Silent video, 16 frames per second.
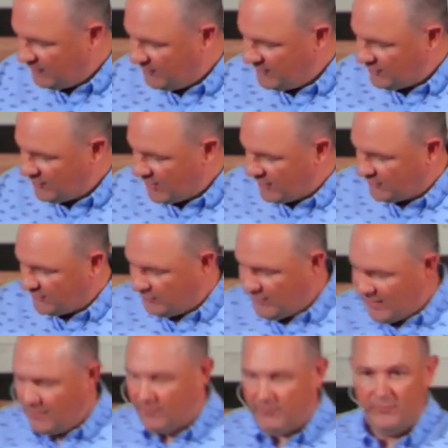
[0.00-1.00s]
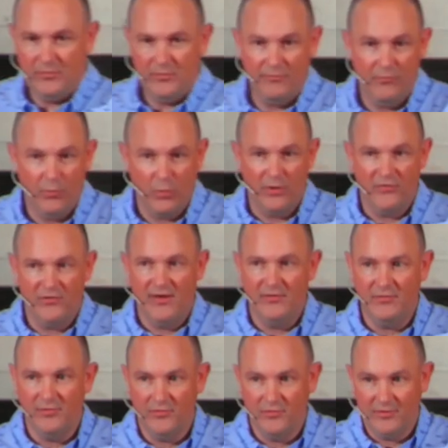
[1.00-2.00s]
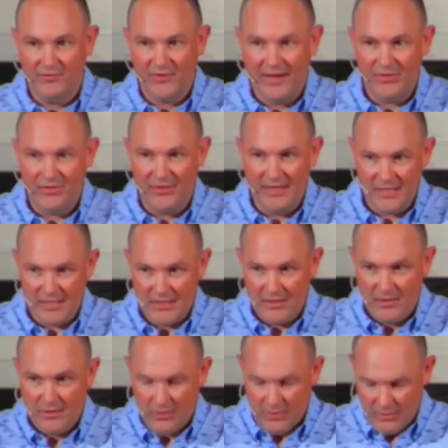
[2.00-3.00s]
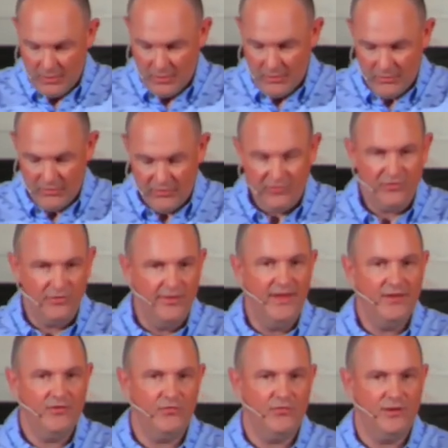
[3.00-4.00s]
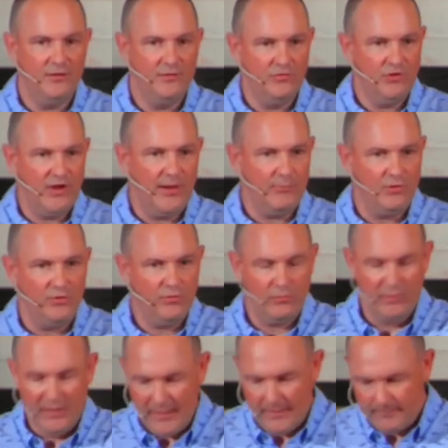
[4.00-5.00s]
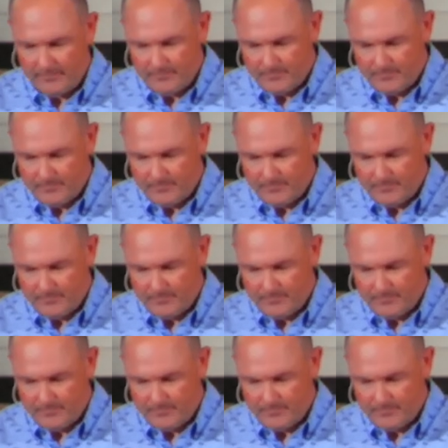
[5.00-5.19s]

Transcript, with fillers: Let me talk about the four seasons because I think this list in chapter three